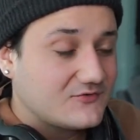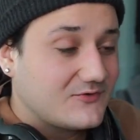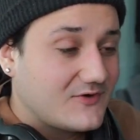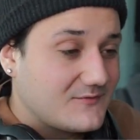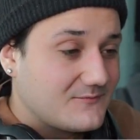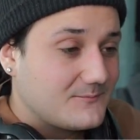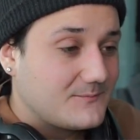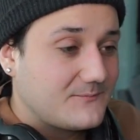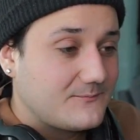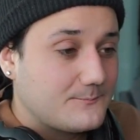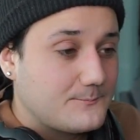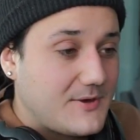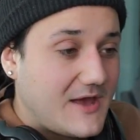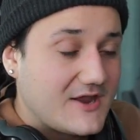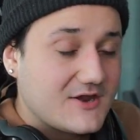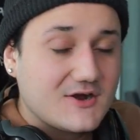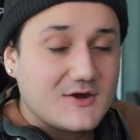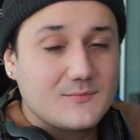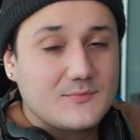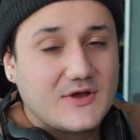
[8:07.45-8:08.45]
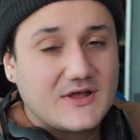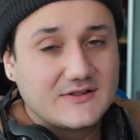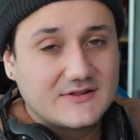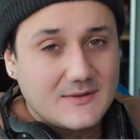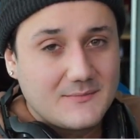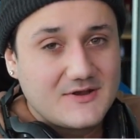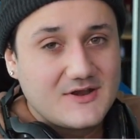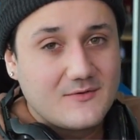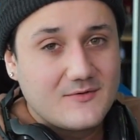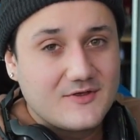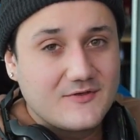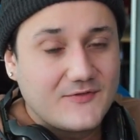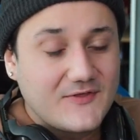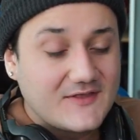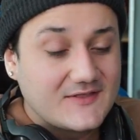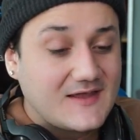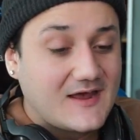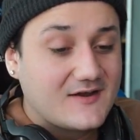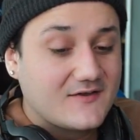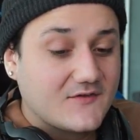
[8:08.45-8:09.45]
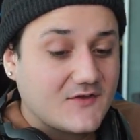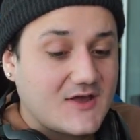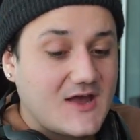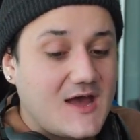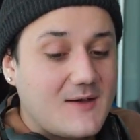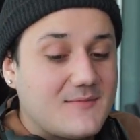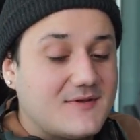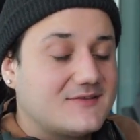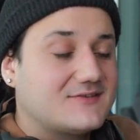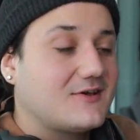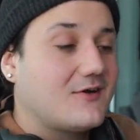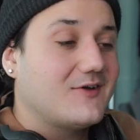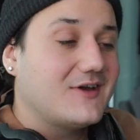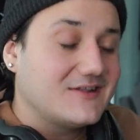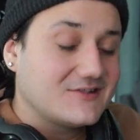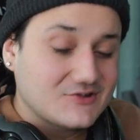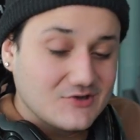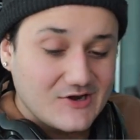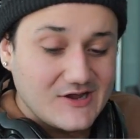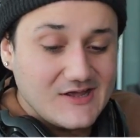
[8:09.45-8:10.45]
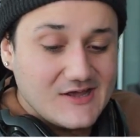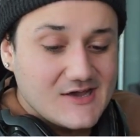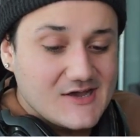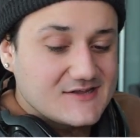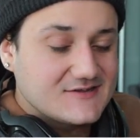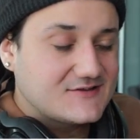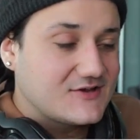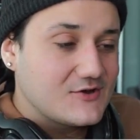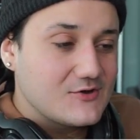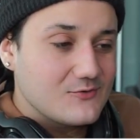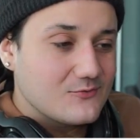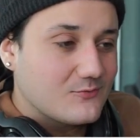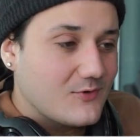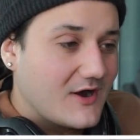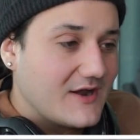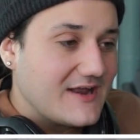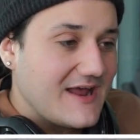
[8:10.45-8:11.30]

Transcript: one better, but let me know what you think down in the comments. So in 3, 2, 1,